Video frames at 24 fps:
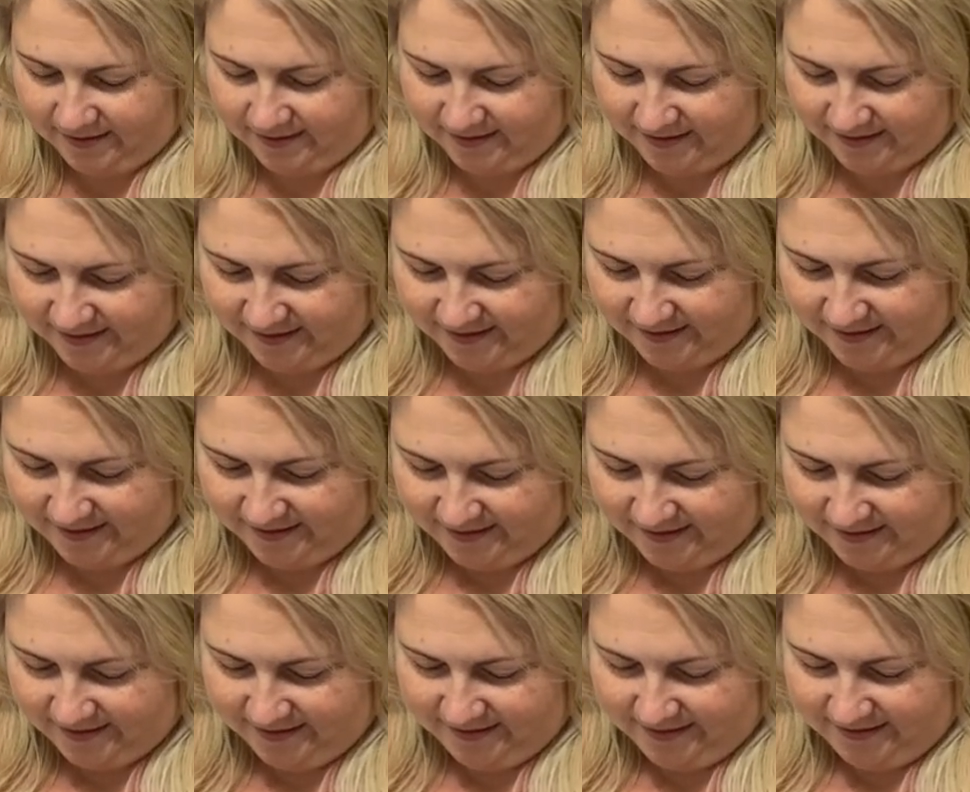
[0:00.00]

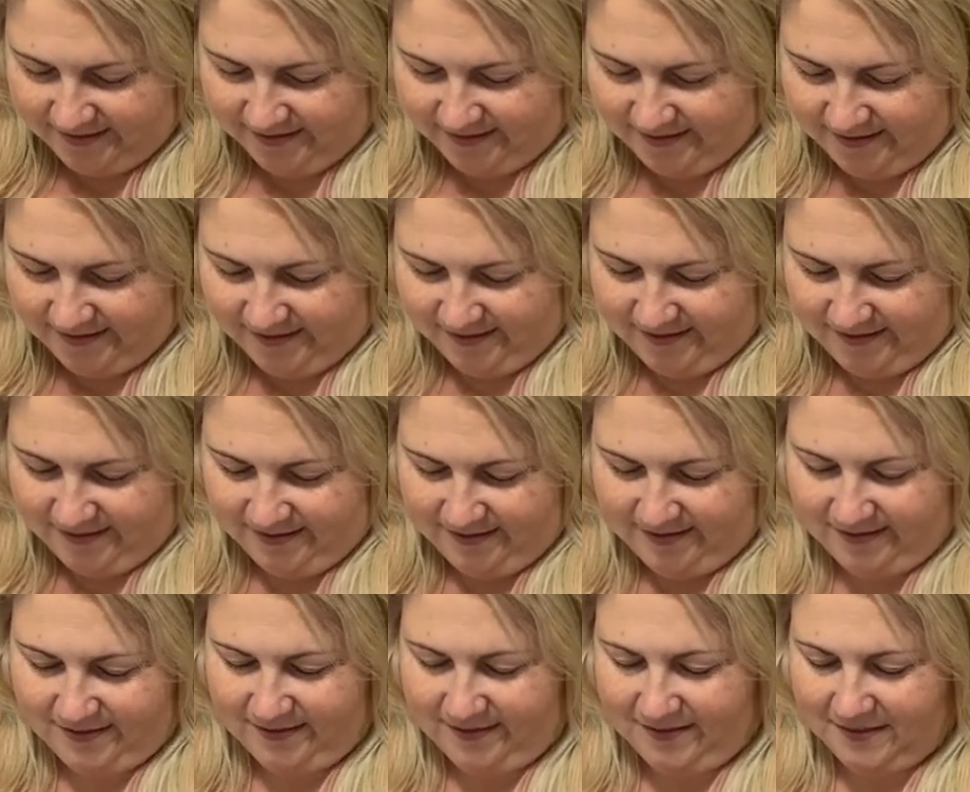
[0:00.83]

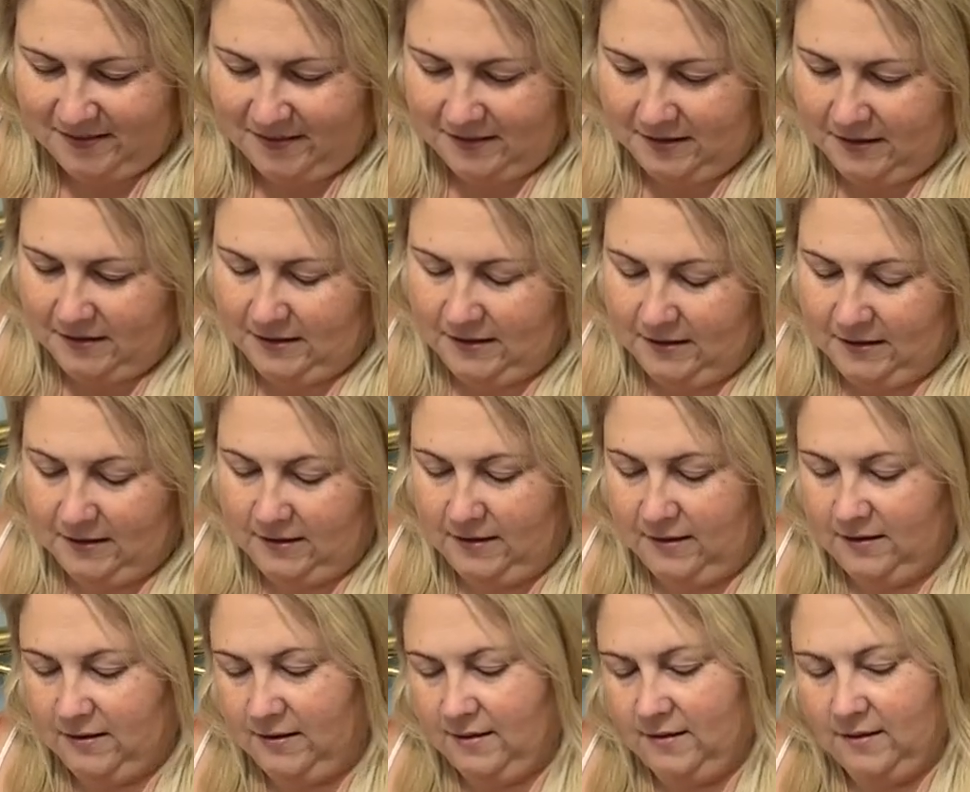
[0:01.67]

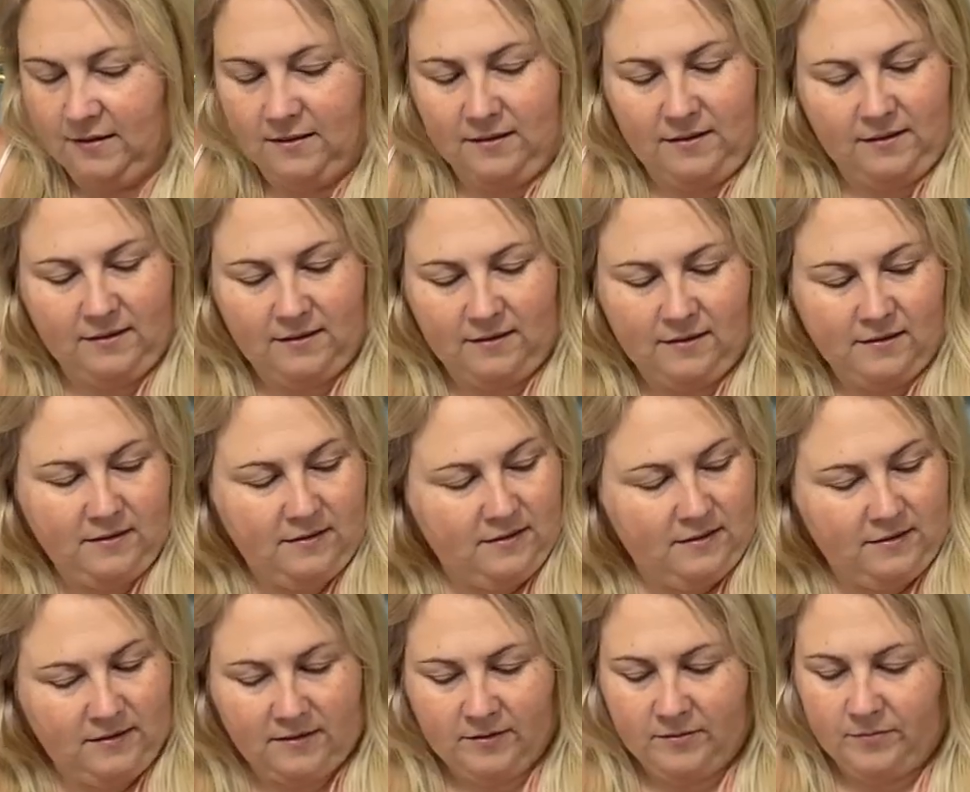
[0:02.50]

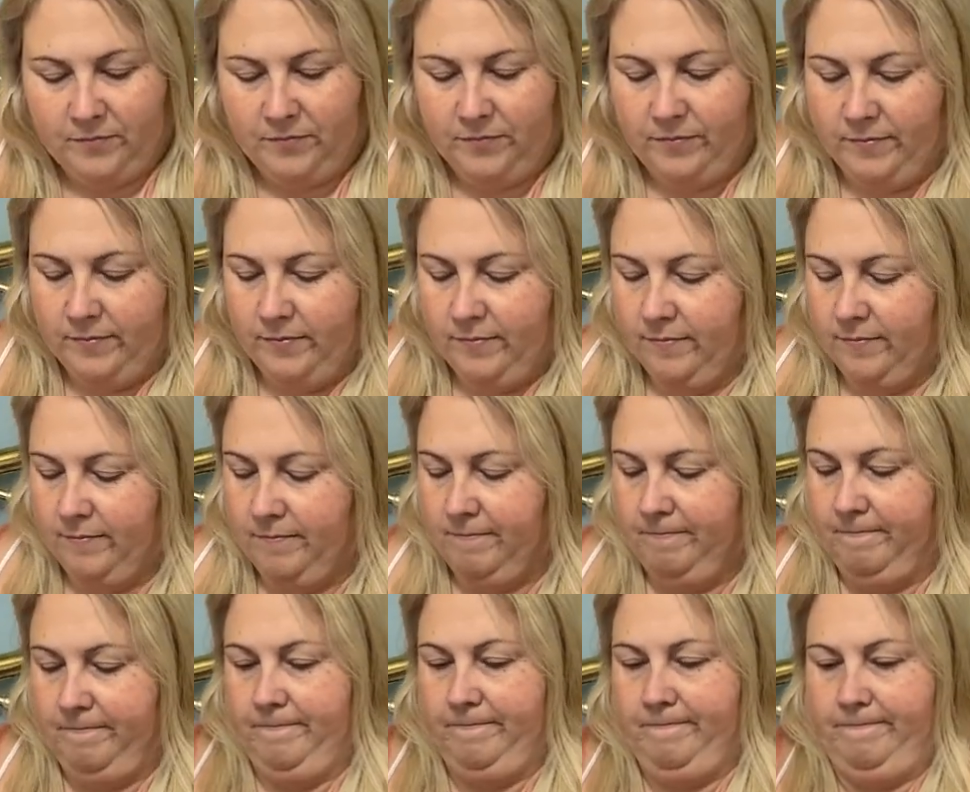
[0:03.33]

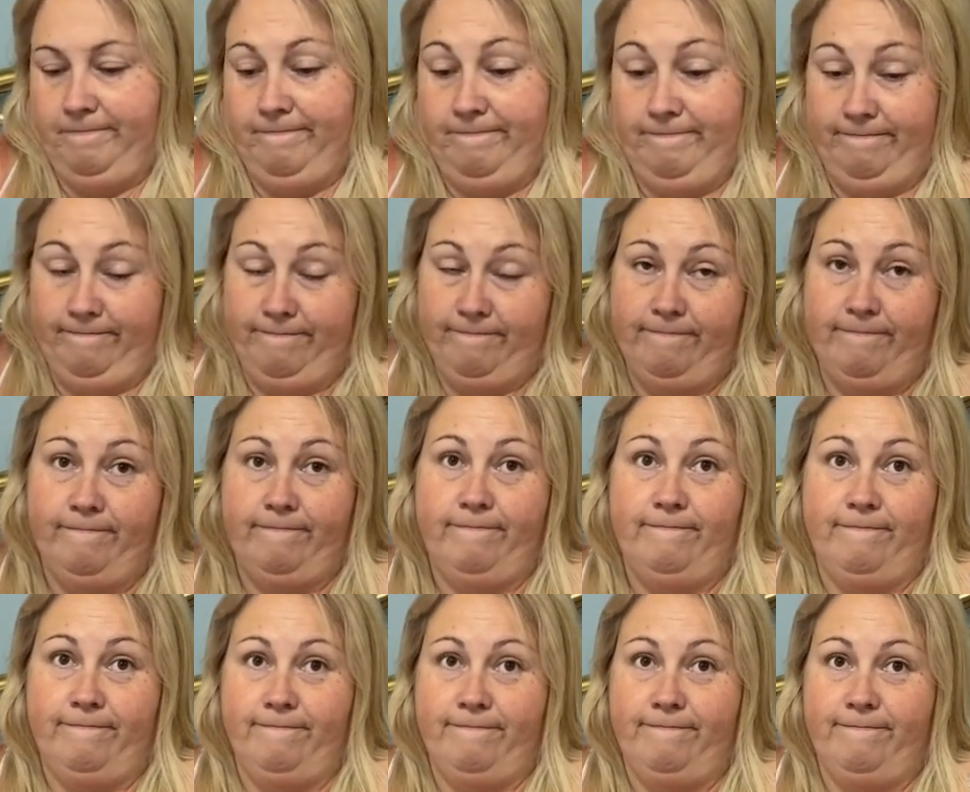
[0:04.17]

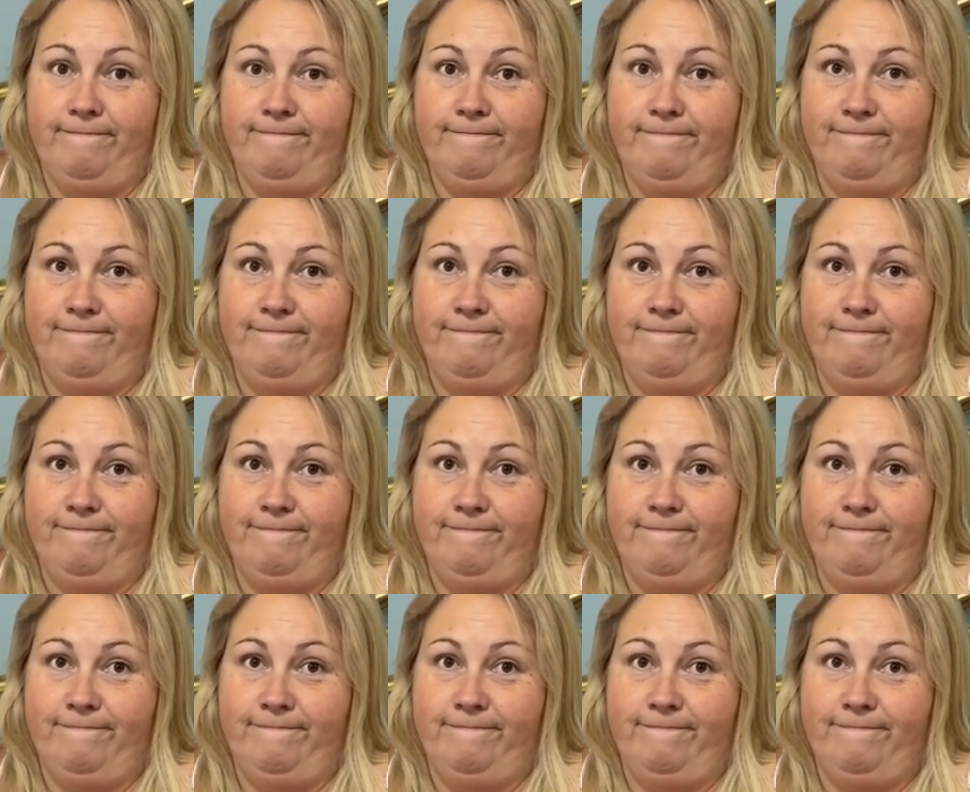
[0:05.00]
No one is speaking in this clip.